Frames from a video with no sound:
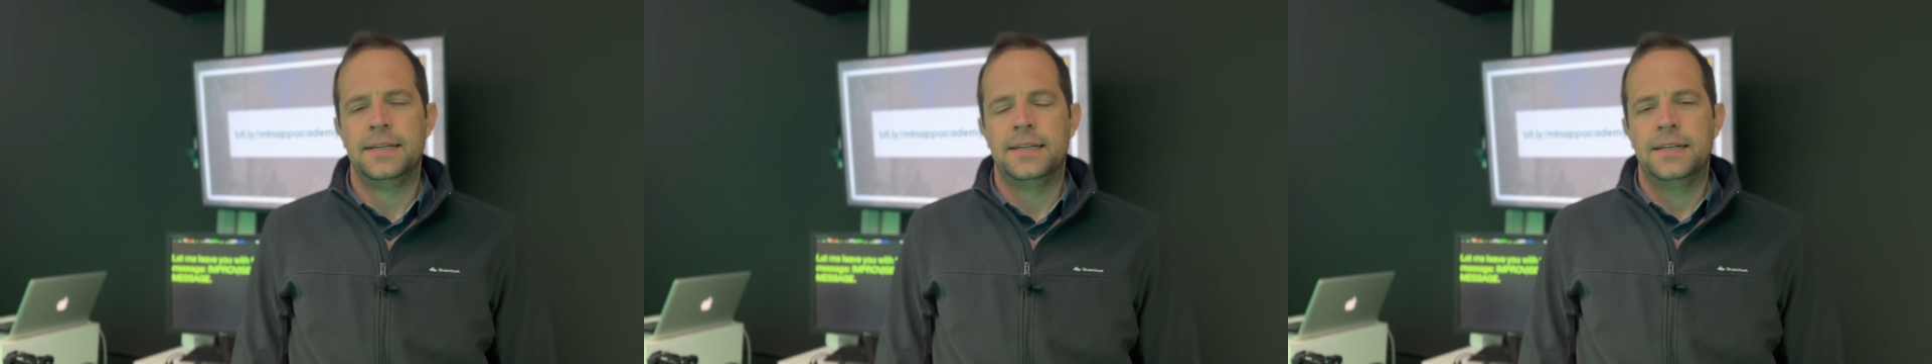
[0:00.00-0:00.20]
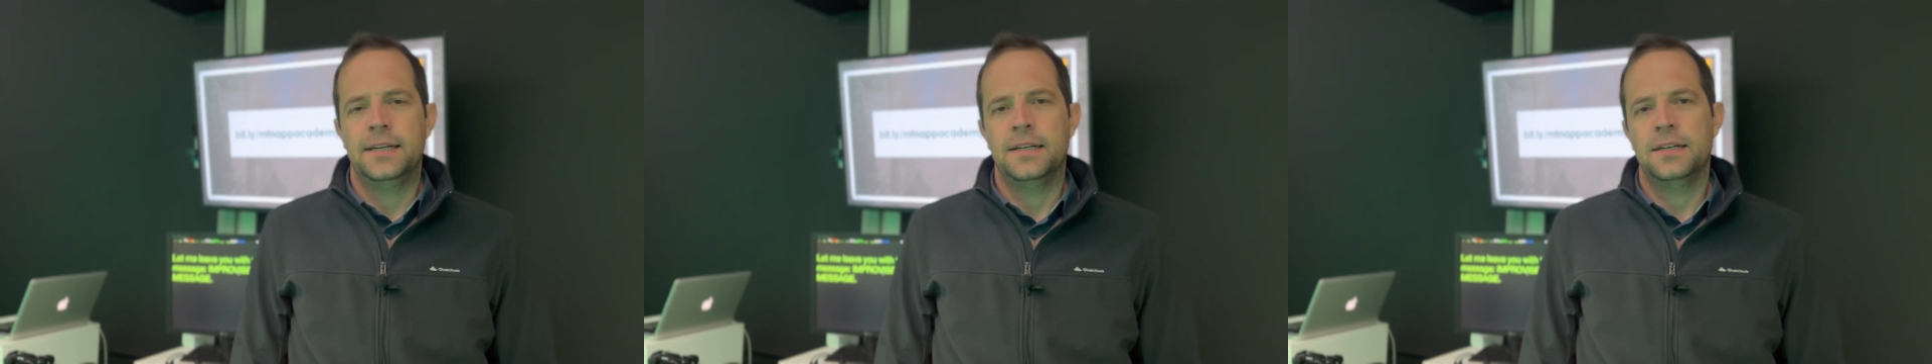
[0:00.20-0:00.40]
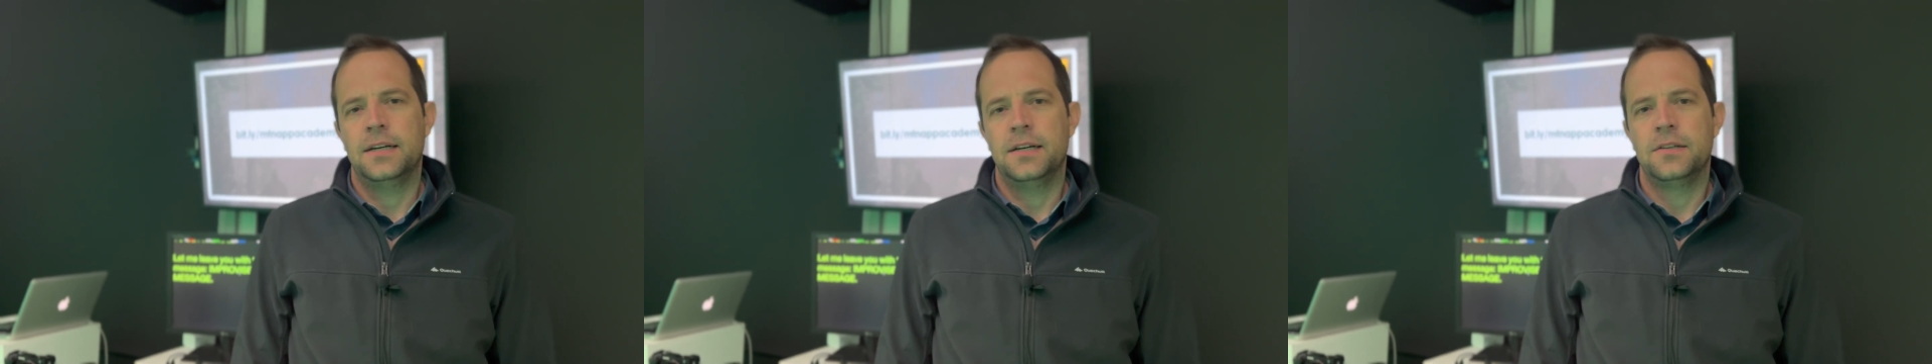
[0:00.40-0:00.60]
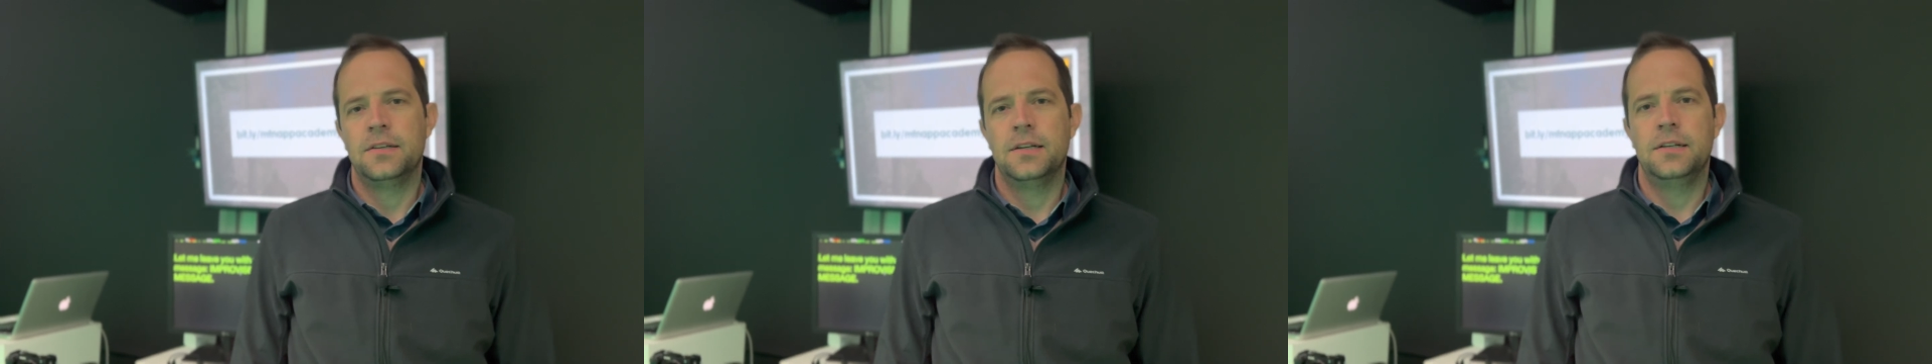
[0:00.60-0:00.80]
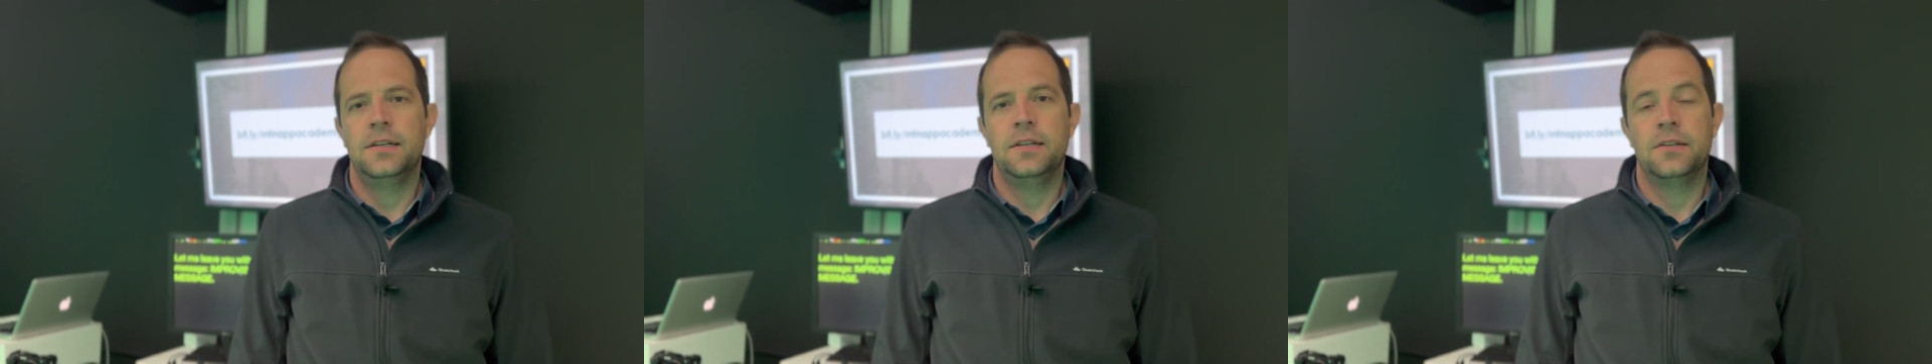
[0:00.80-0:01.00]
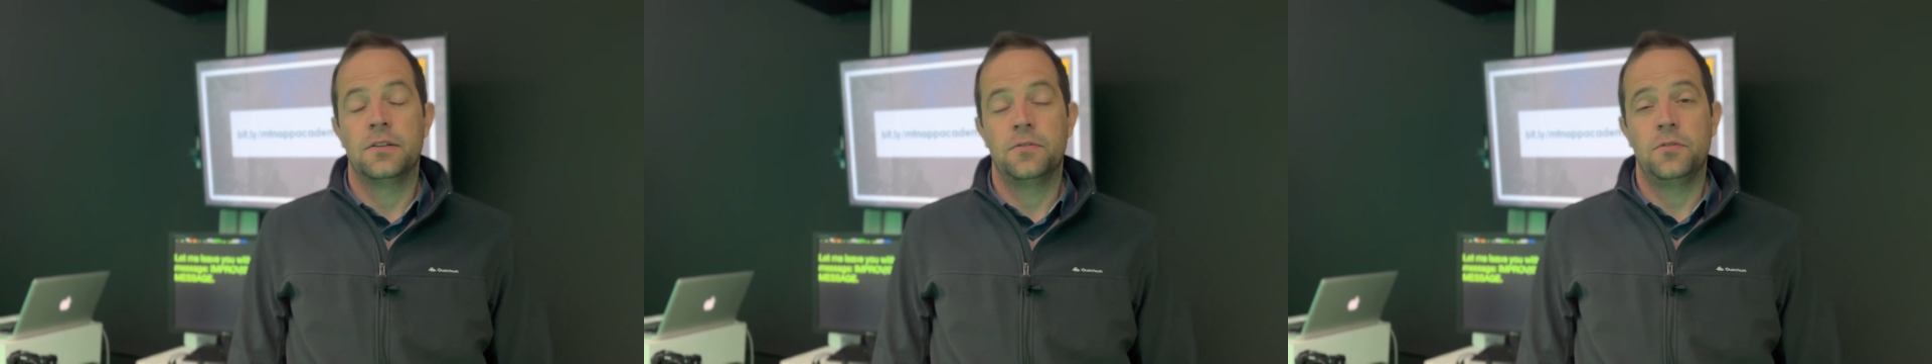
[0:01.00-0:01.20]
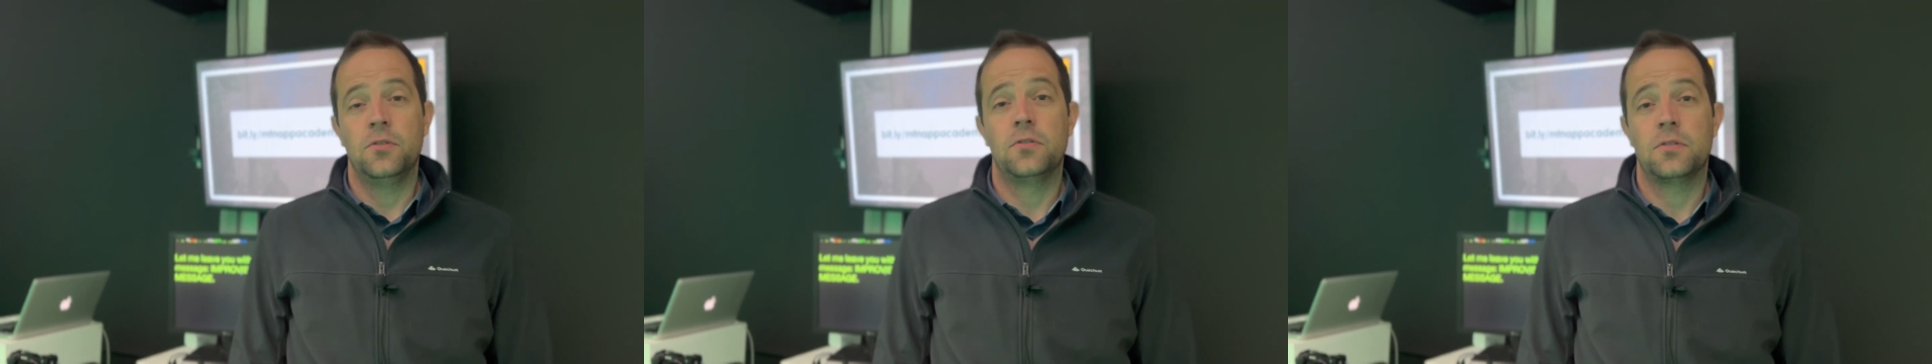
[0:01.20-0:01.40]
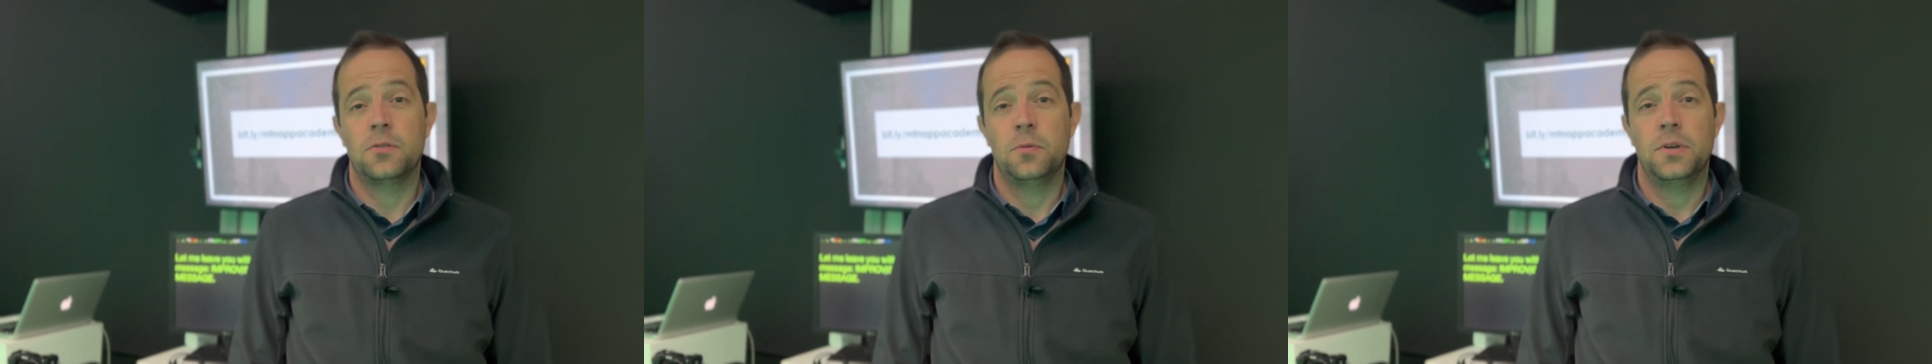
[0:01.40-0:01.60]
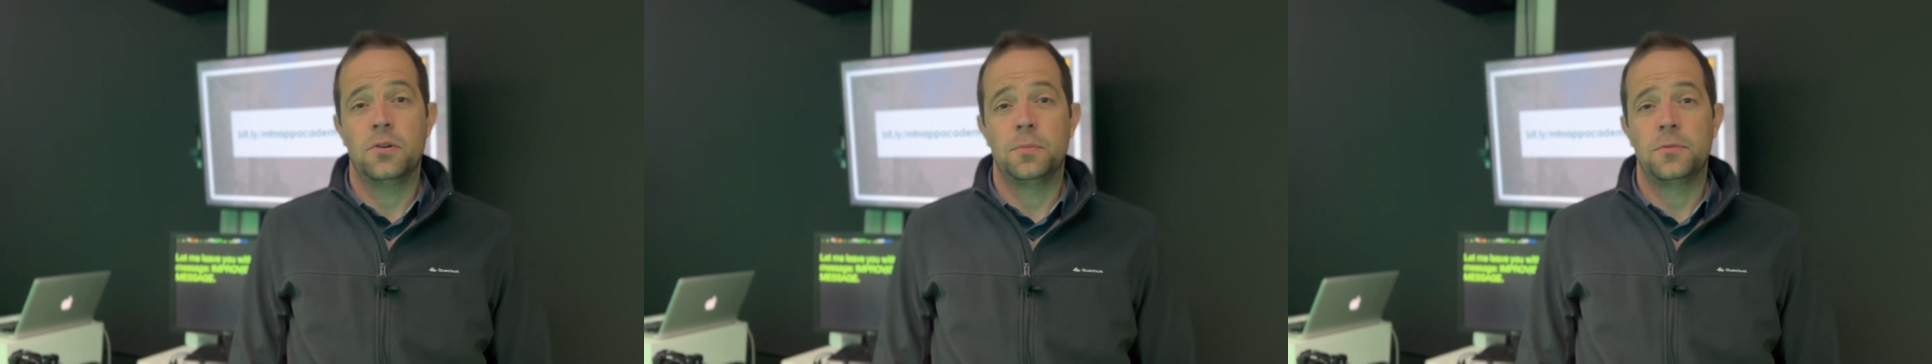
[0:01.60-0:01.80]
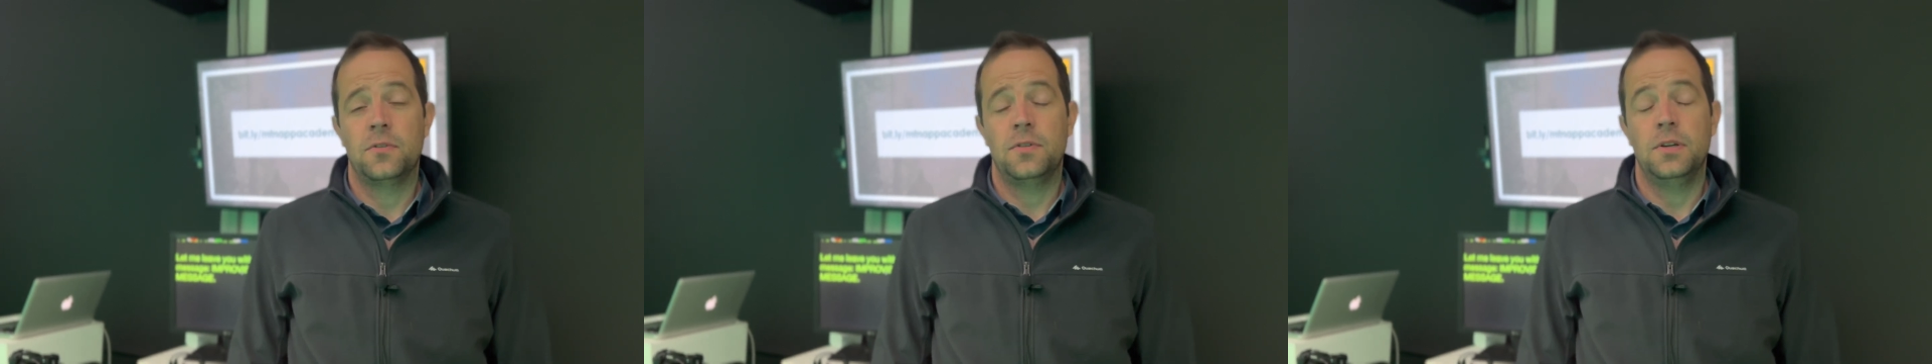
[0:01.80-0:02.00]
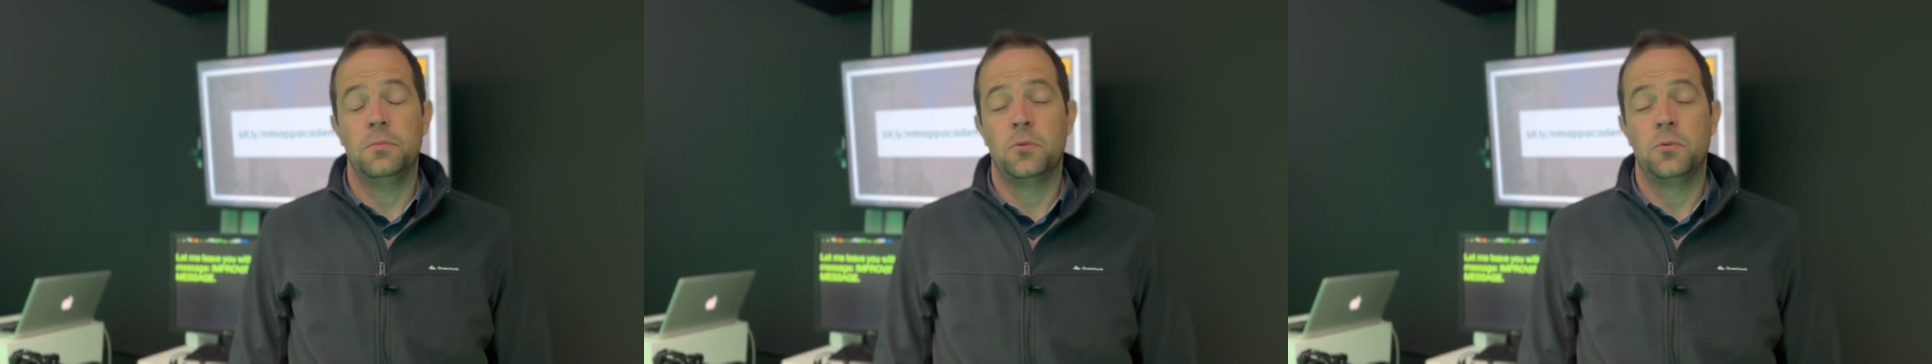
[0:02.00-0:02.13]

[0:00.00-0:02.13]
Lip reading: And ideally in the future we hope to see